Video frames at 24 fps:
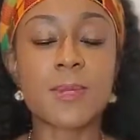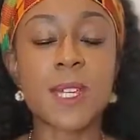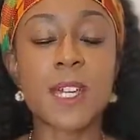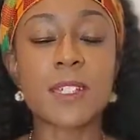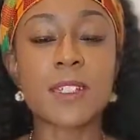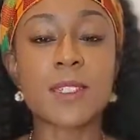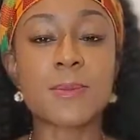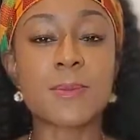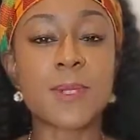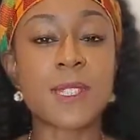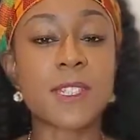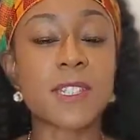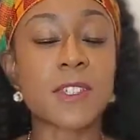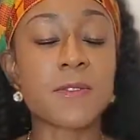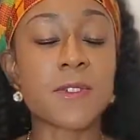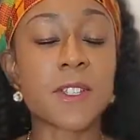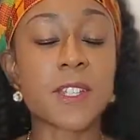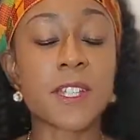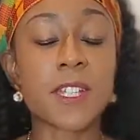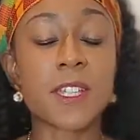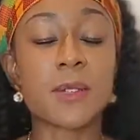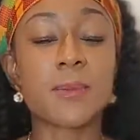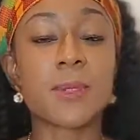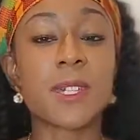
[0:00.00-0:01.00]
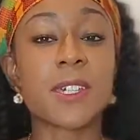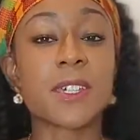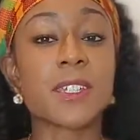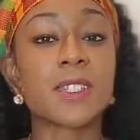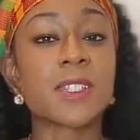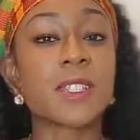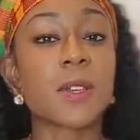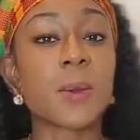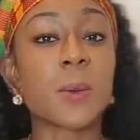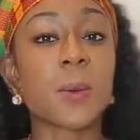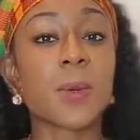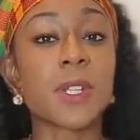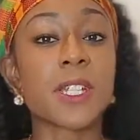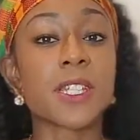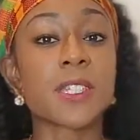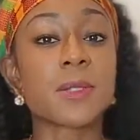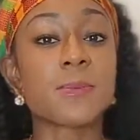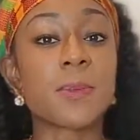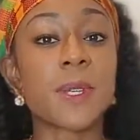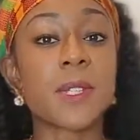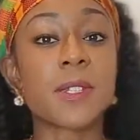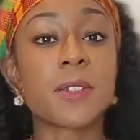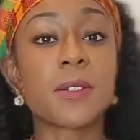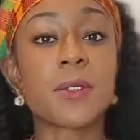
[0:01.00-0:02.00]
specifically because they want to
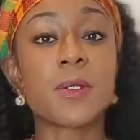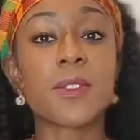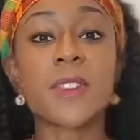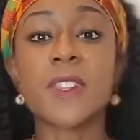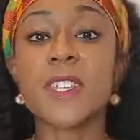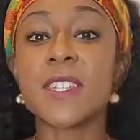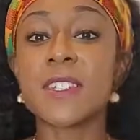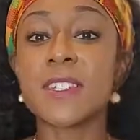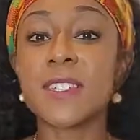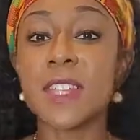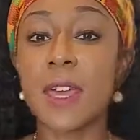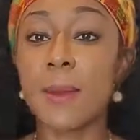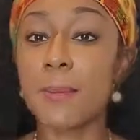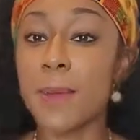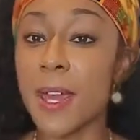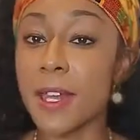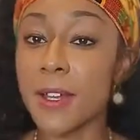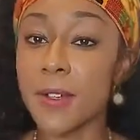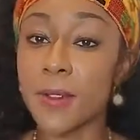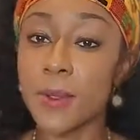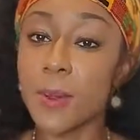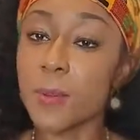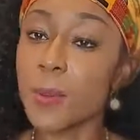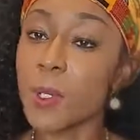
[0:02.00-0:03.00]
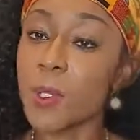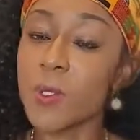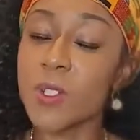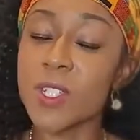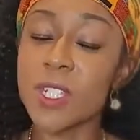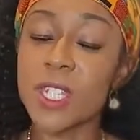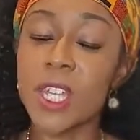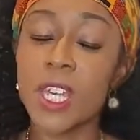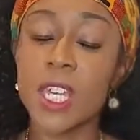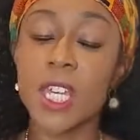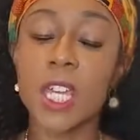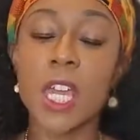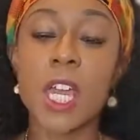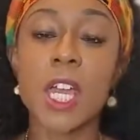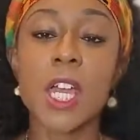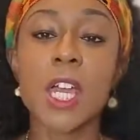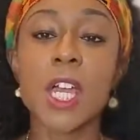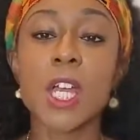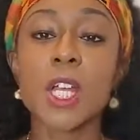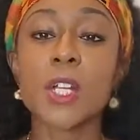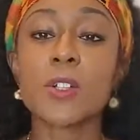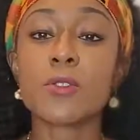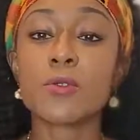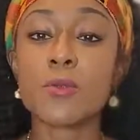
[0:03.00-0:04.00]
spend it on things that matter the most, like
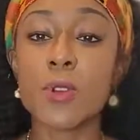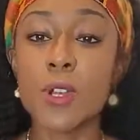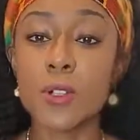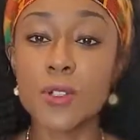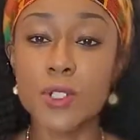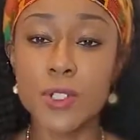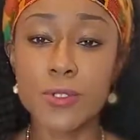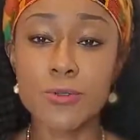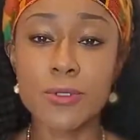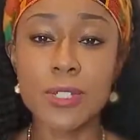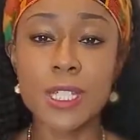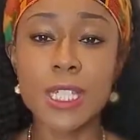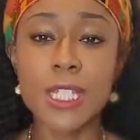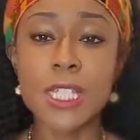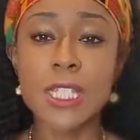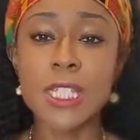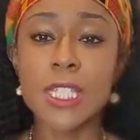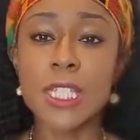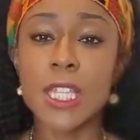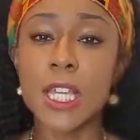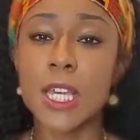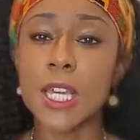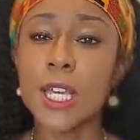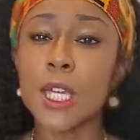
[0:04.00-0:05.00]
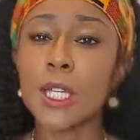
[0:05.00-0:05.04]
groceries,